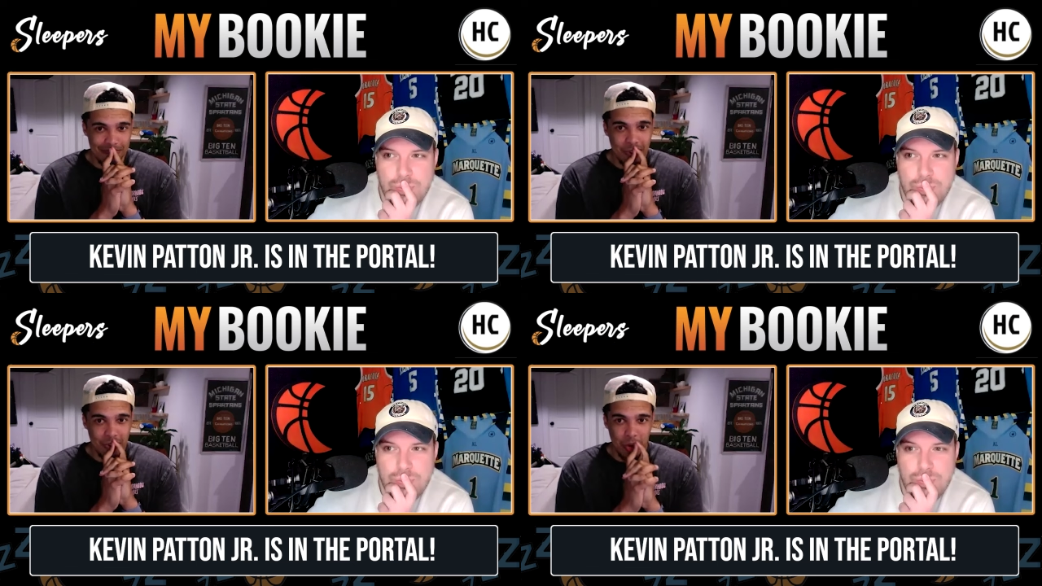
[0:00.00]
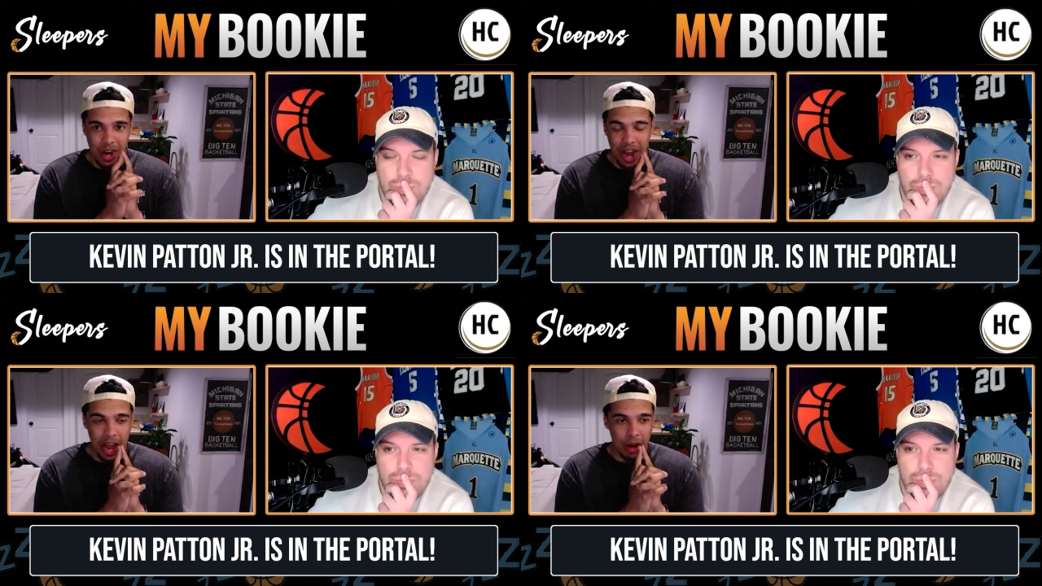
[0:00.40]

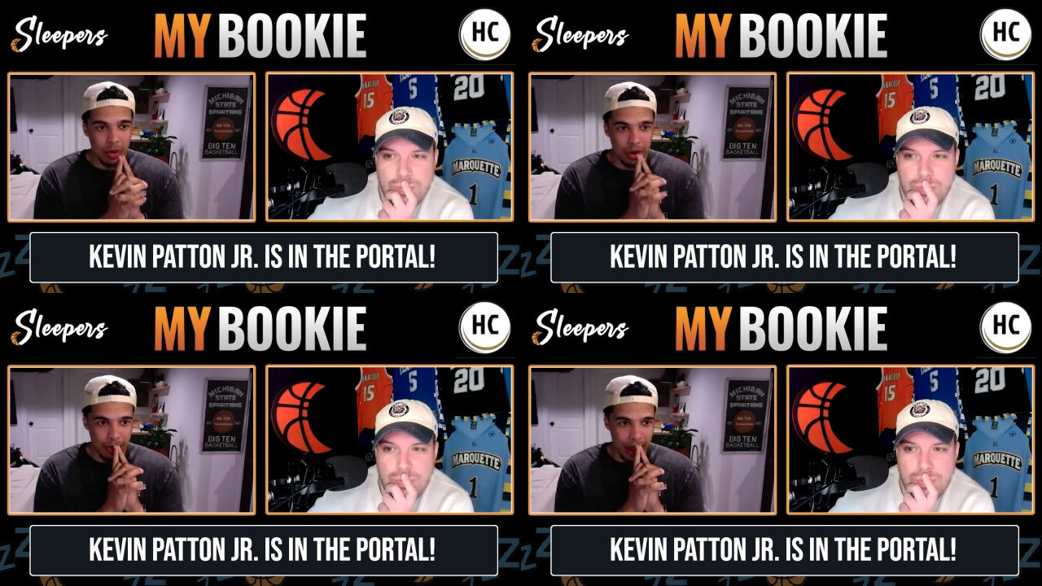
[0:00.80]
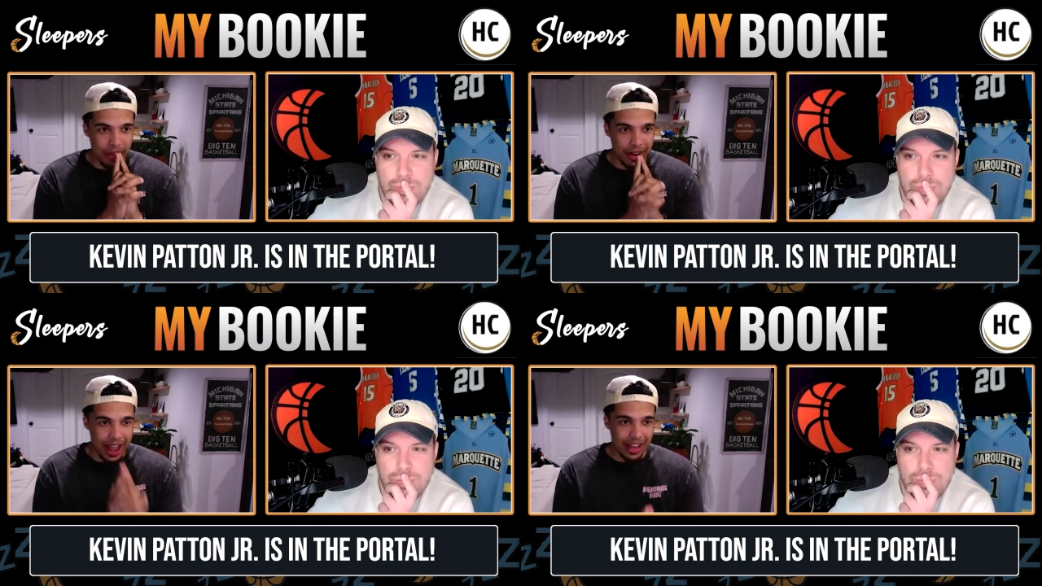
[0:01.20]
Speaker 1: where I would have
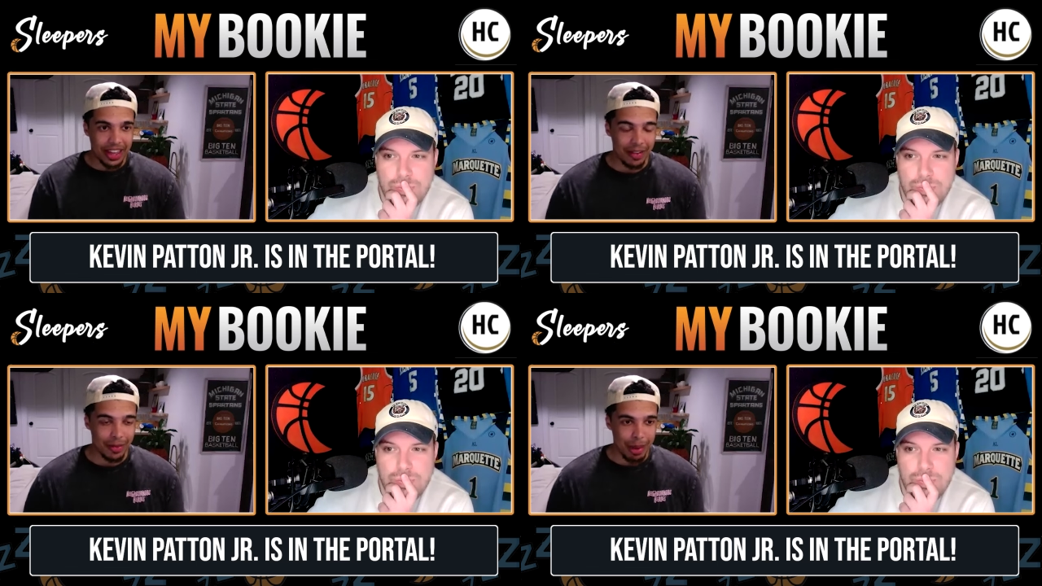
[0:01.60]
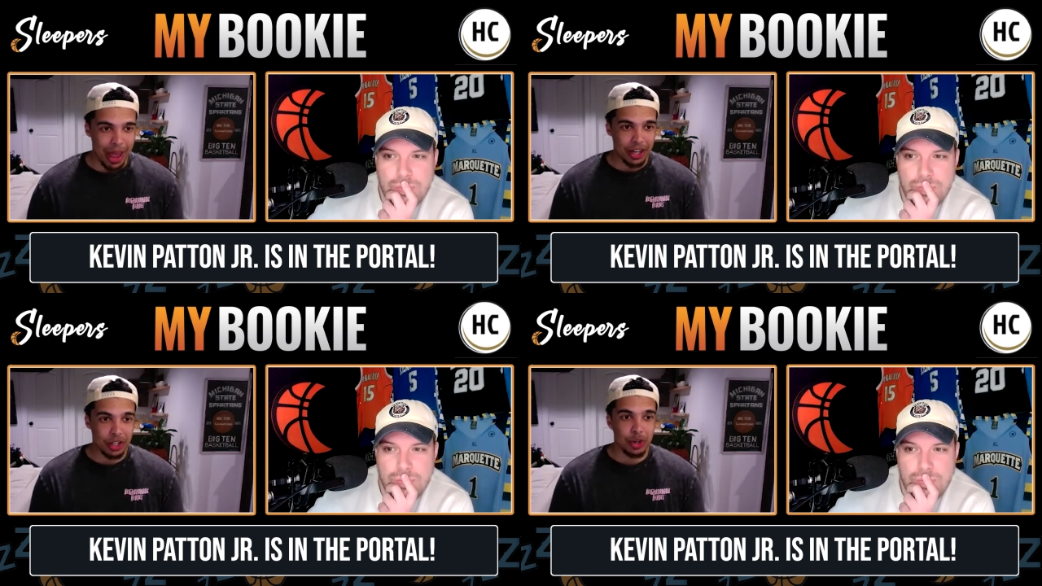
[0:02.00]
rather had Kevin
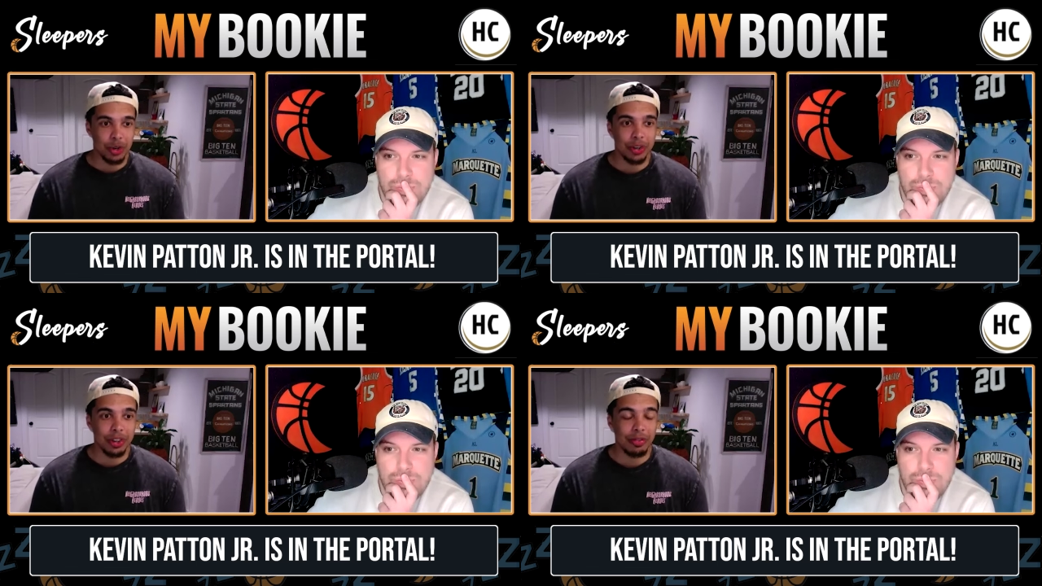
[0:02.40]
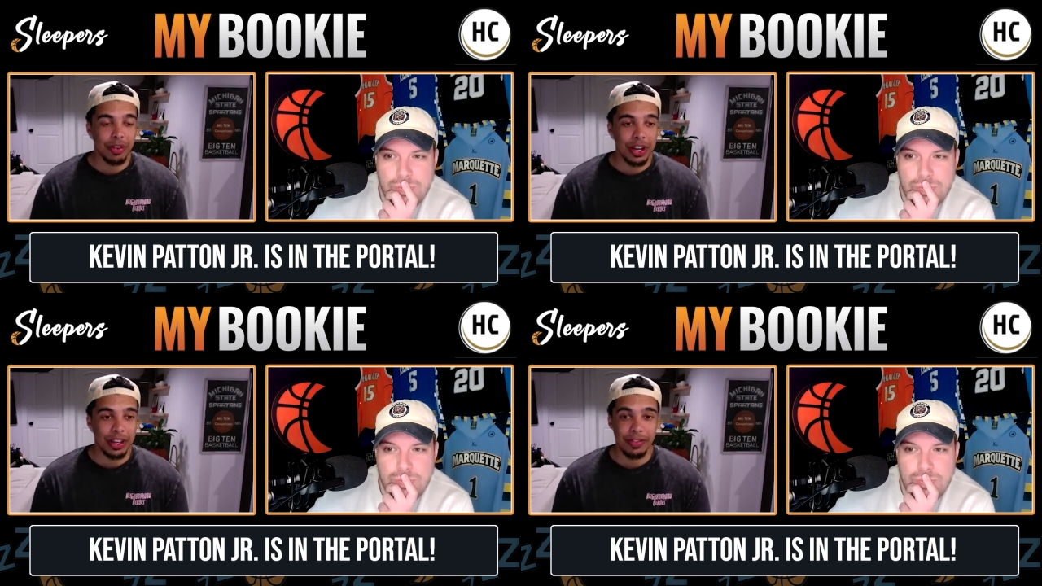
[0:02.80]
Patton Junior than
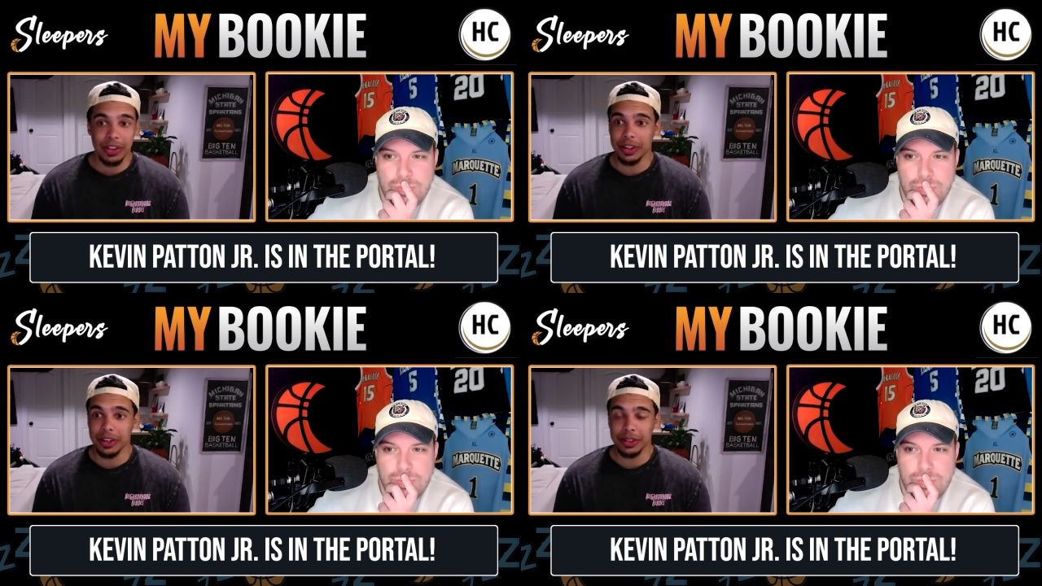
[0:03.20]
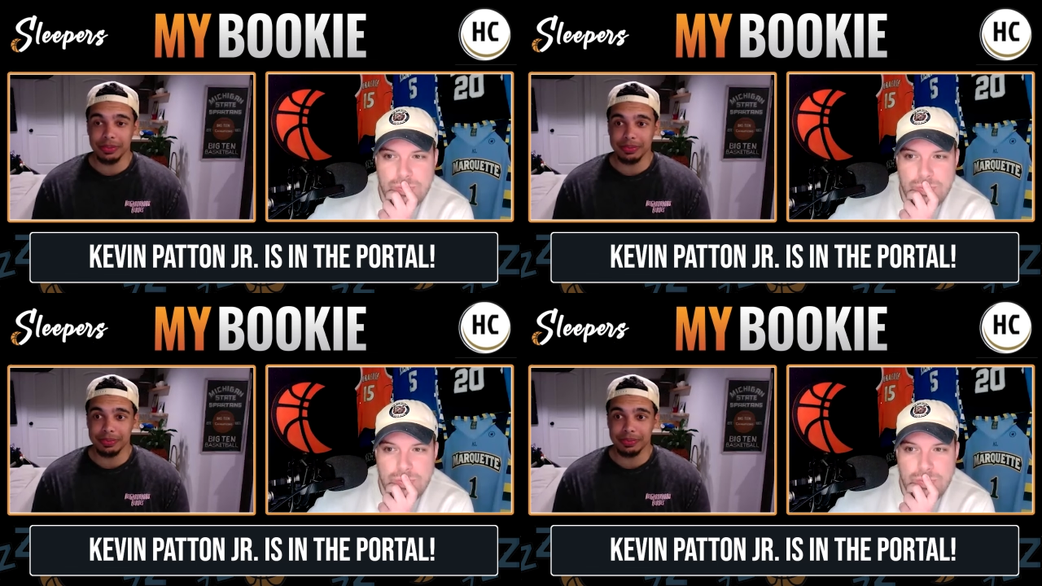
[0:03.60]
Frankie Finster.
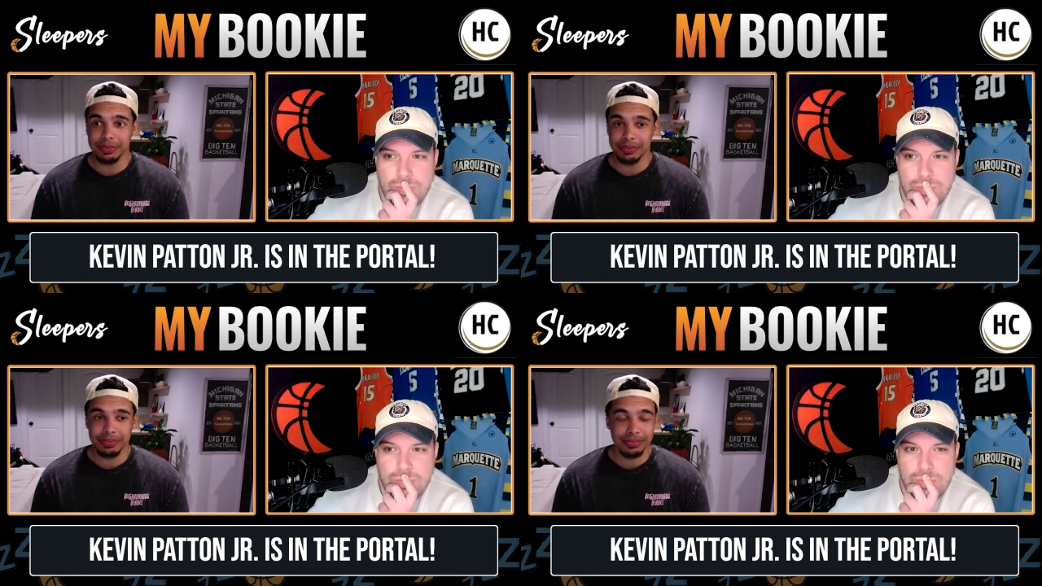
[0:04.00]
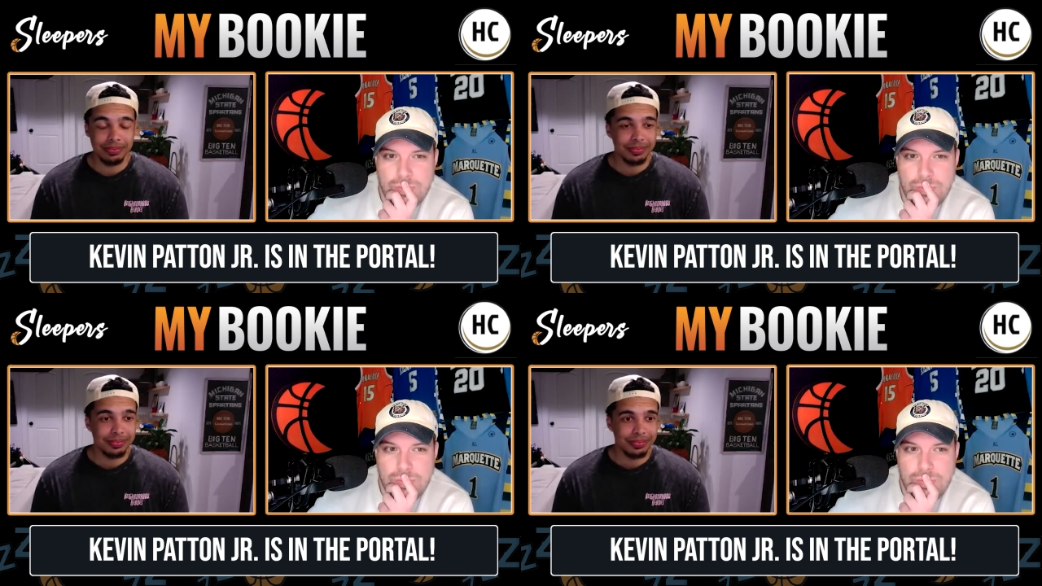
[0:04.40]

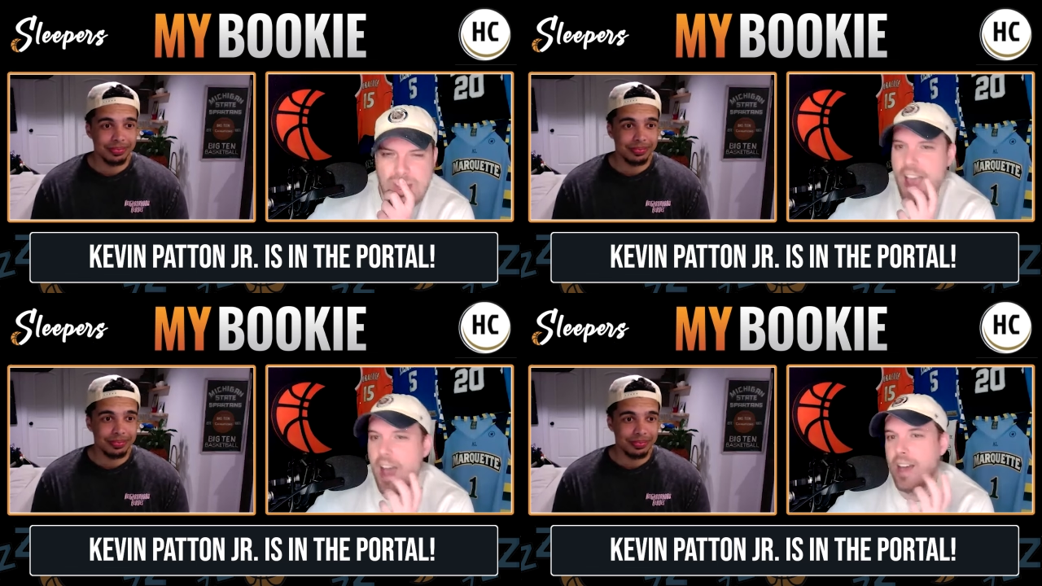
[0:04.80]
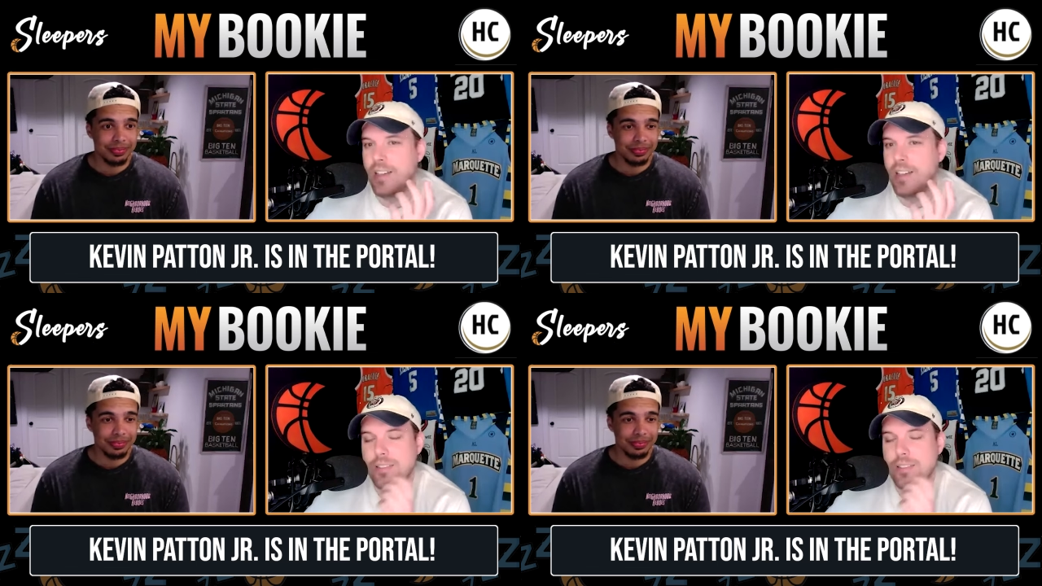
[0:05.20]
Speaker 2: Yeah,